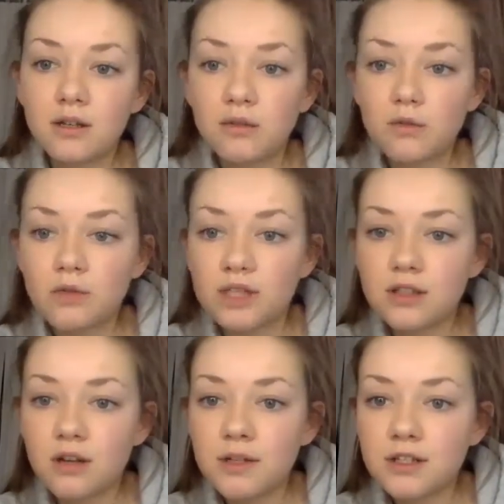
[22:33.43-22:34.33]
Oh, these
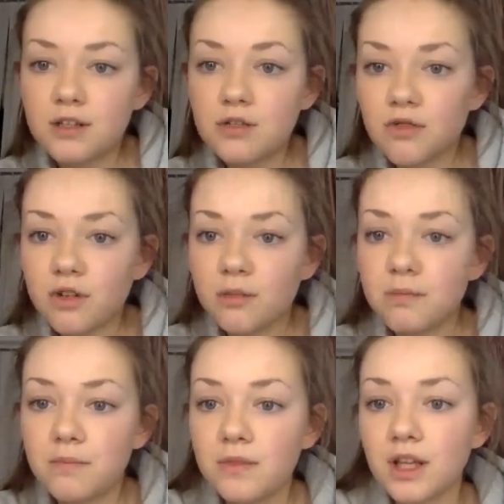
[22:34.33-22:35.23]
comments are
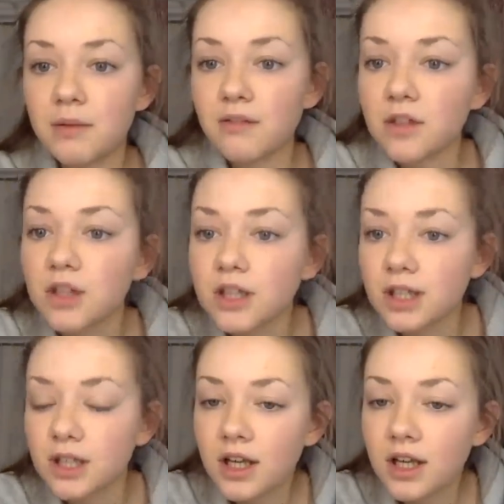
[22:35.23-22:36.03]
scrolling. Let me have a look.